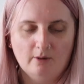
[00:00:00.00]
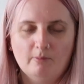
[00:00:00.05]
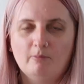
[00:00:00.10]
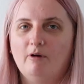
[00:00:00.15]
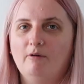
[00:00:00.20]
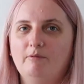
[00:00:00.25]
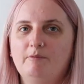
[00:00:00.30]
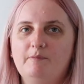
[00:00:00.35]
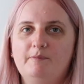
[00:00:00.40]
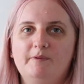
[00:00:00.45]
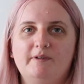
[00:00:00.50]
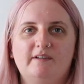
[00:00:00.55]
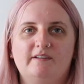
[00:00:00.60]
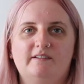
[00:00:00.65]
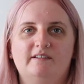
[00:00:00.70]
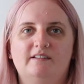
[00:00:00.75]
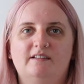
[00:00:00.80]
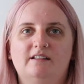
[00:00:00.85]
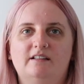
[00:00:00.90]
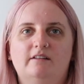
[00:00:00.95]
probably
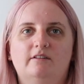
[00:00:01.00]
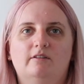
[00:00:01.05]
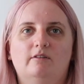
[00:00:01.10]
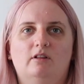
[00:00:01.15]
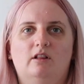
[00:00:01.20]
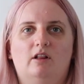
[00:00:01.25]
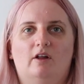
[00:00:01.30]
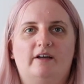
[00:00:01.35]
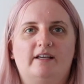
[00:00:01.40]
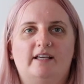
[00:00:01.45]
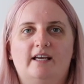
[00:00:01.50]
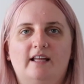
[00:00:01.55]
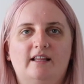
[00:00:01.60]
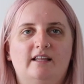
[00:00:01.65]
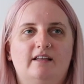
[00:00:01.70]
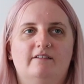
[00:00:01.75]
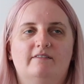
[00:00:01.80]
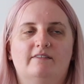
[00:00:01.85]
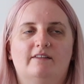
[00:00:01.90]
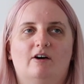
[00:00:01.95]
because I didn't like
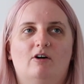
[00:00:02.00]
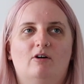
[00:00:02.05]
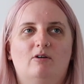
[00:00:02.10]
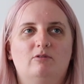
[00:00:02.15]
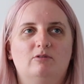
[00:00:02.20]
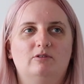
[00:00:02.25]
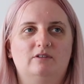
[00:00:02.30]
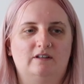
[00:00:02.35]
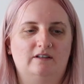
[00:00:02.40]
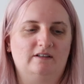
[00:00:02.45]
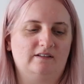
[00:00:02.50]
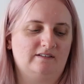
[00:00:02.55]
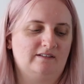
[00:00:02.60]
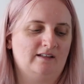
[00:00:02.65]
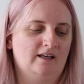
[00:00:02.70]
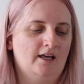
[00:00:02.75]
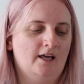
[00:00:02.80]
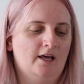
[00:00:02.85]
any of the holders.